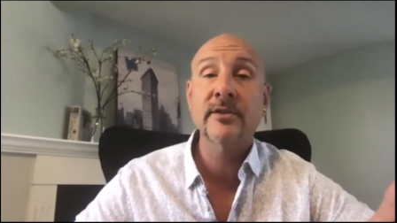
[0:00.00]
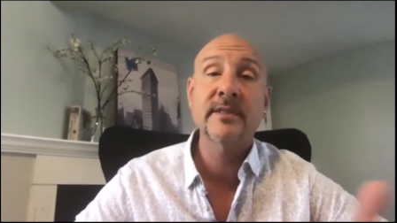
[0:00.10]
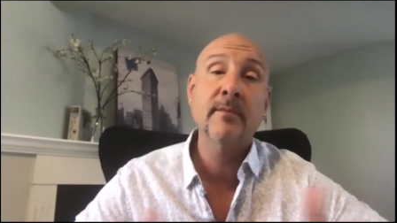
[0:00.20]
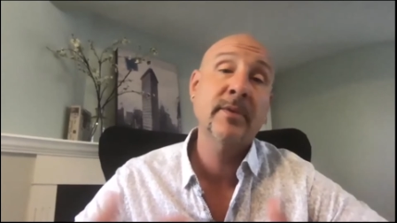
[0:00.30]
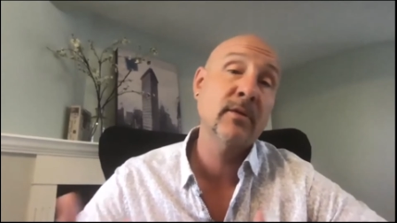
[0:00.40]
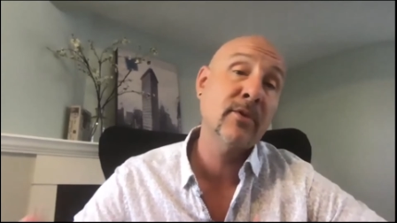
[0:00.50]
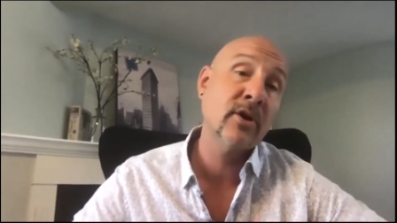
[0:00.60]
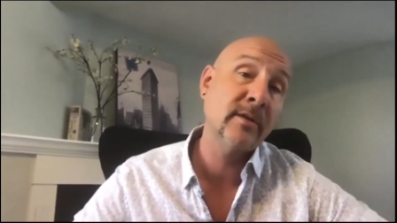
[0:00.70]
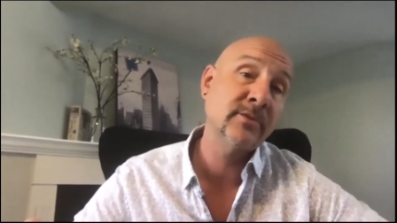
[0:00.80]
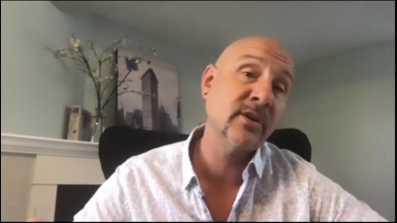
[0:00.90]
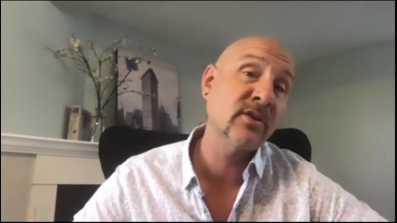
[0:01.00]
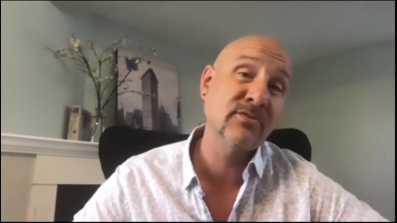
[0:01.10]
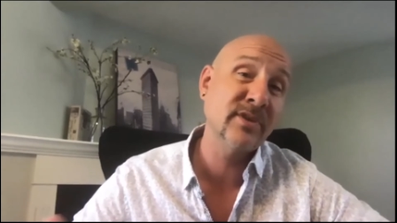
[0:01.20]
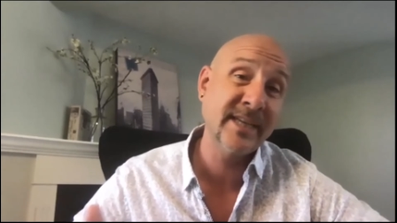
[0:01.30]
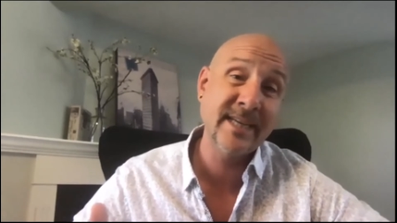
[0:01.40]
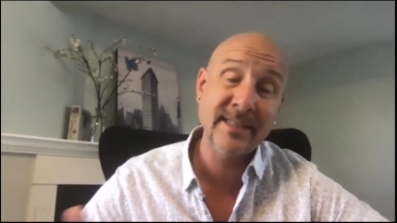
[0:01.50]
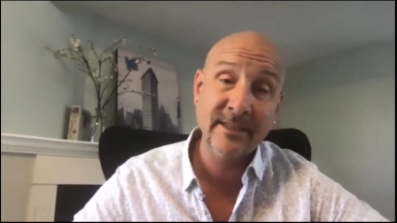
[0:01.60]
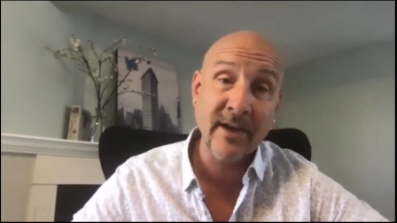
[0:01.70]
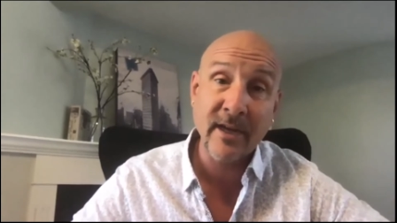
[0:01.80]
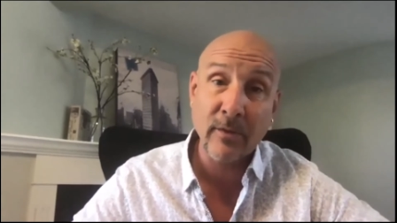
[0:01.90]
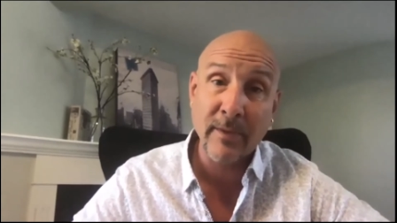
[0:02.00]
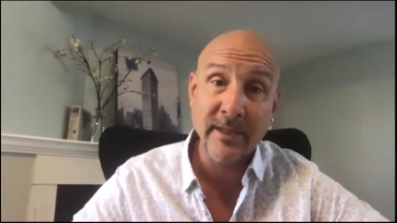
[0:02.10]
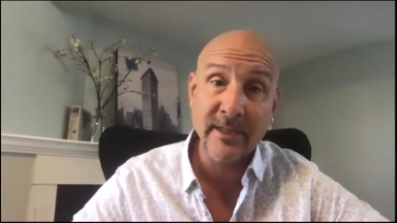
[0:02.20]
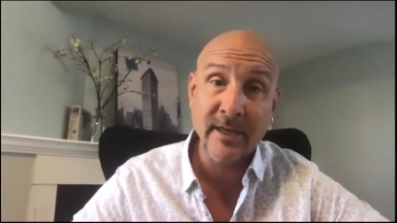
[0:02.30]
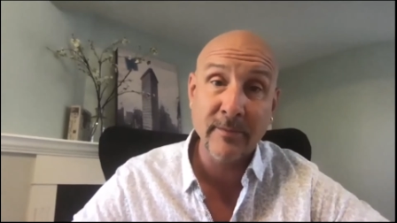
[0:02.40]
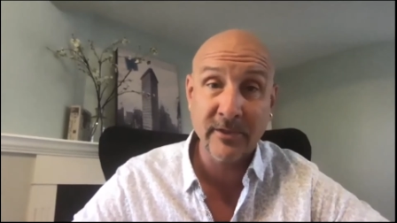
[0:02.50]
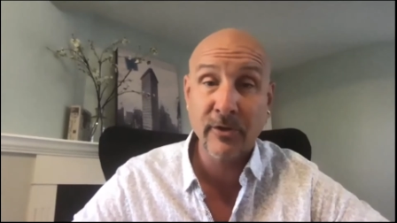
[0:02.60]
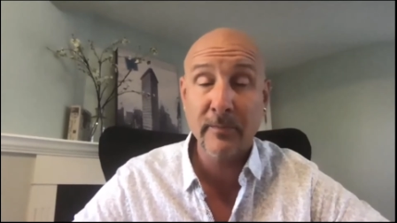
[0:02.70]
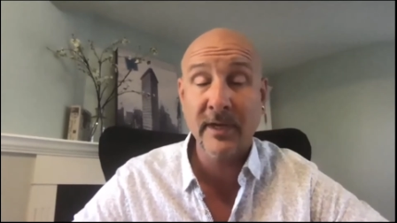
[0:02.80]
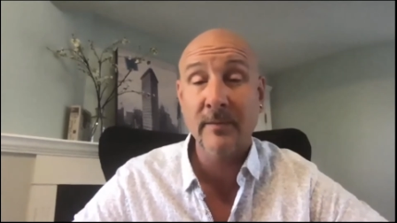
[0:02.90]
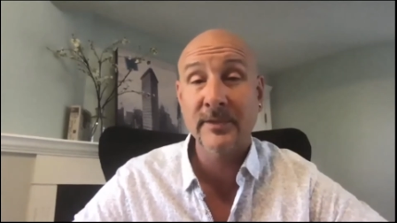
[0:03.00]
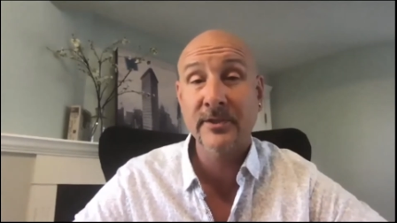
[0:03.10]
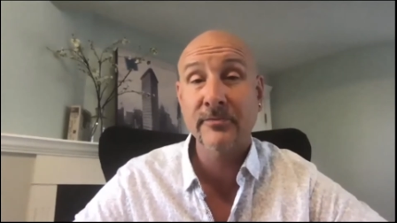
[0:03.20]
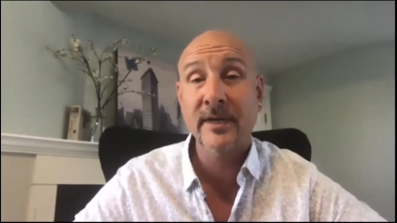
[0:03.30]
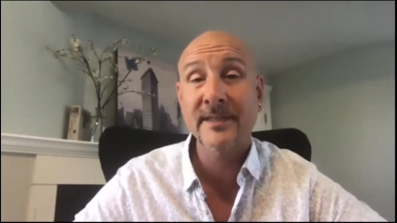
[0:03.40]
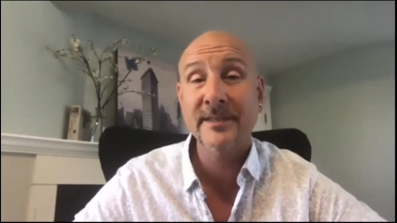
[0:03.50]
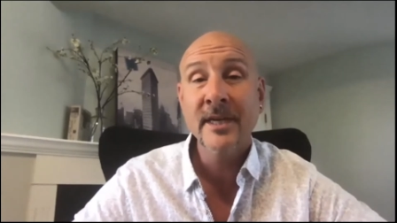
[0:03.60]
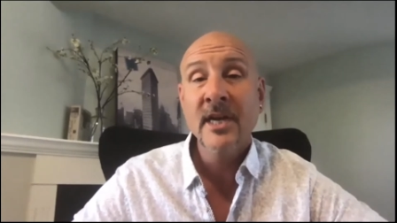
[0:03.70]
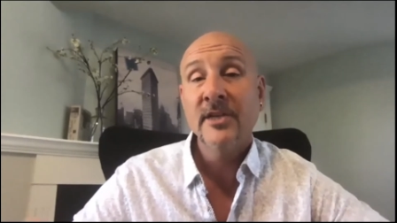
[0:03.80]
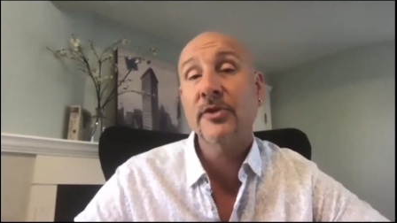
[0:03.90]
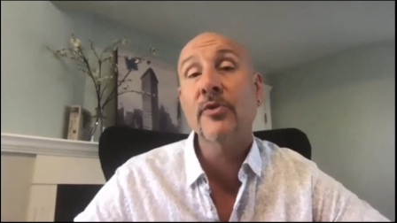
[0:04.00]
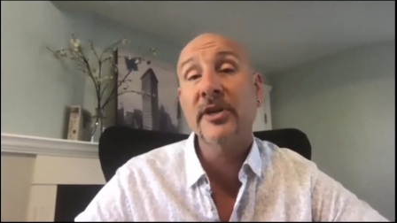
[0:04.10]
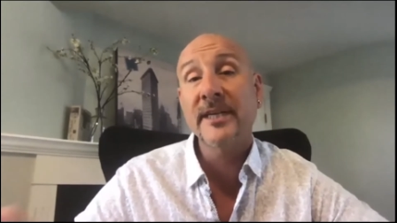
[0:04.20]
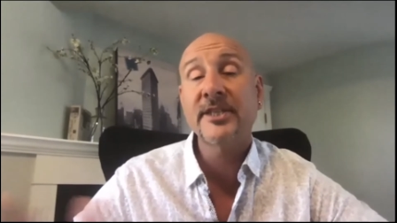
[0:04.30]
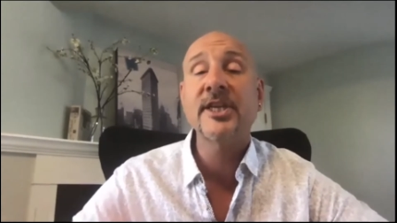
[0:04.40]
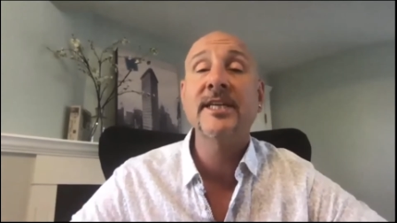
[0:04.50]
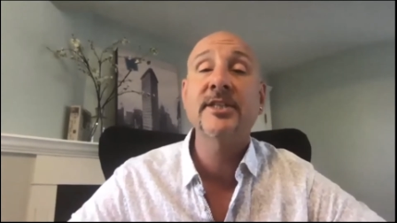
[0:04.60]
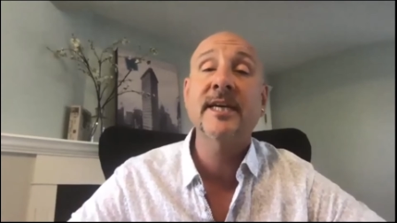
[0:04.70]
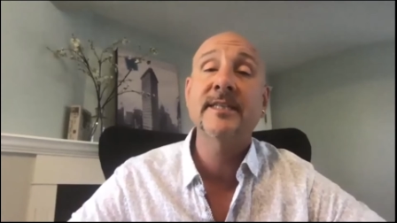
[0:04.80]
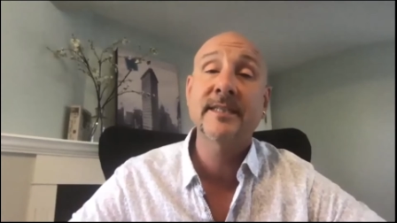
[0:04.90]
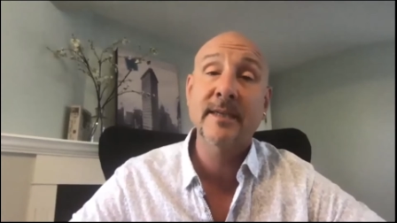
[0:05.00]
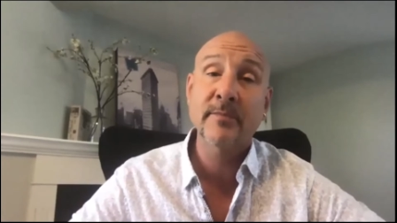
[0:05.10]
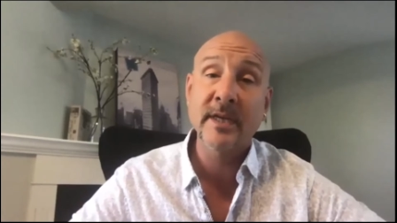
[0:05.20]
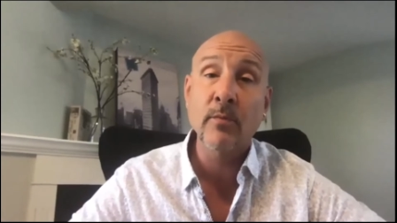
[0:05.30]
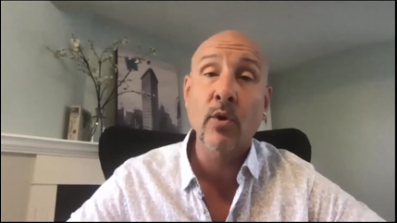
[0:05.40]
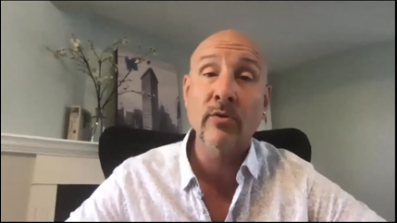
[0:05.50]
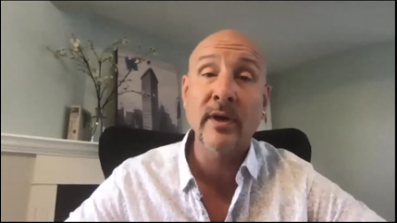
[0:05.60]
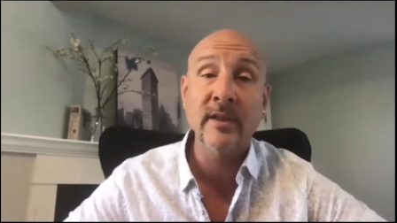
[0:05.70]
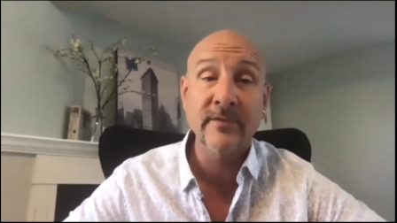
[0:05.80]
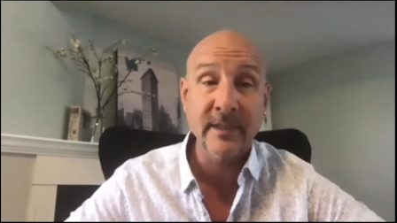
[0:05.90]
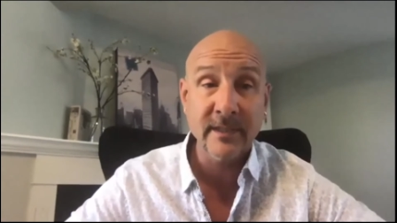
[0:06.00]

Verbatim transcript: that bell bottoms aren't really in style by the time the script comes to us so we're going to change that to something more relevant